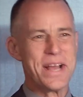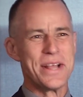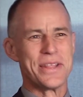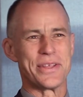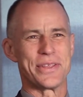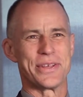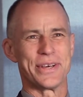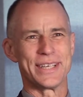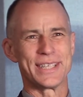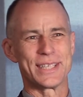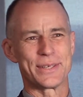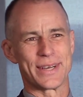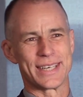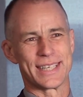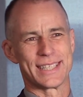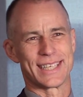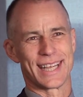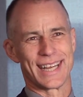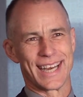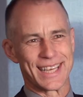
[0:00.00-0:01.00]
The third is to
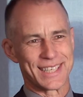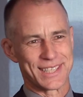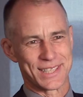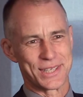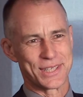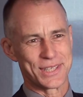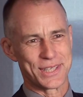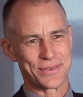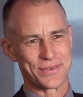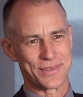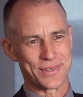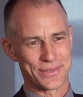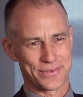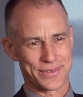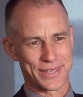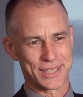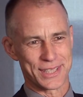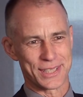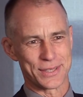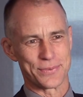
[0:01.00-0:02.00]
understand how searching the
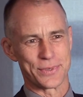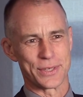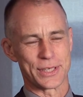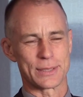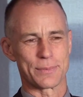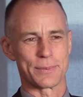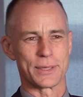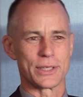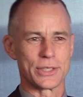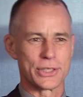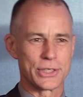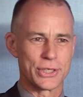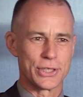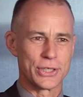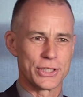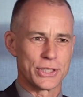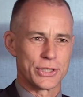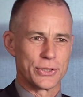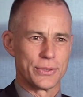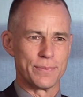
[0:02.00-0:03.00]
register works, because
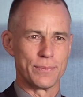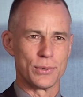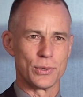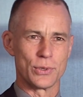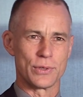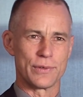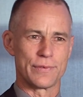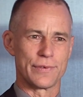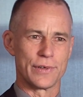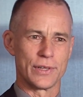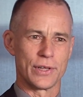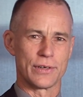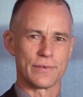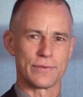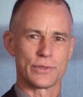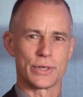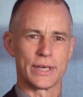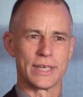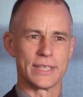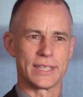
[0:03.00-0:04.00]
searches are important for a lot of
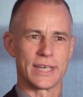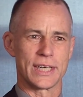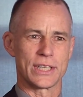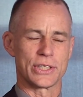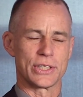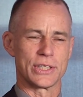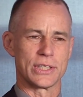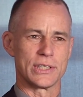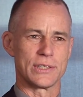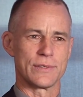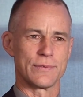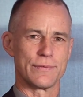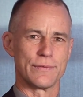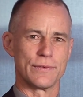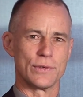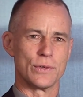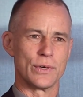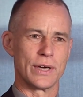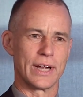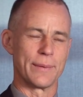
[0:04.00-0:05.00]
transactions,
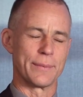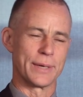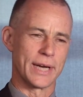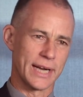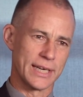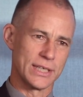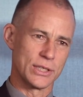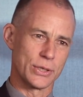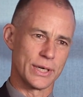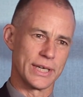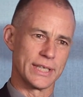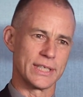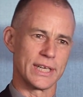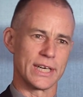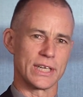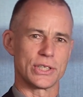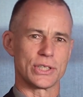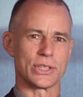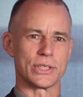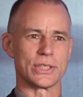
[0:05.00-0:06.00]
for M&A
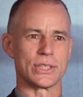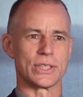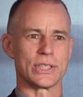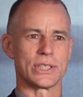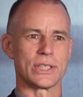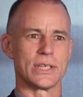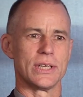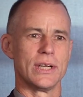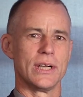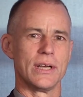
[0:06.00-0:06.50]
transactions,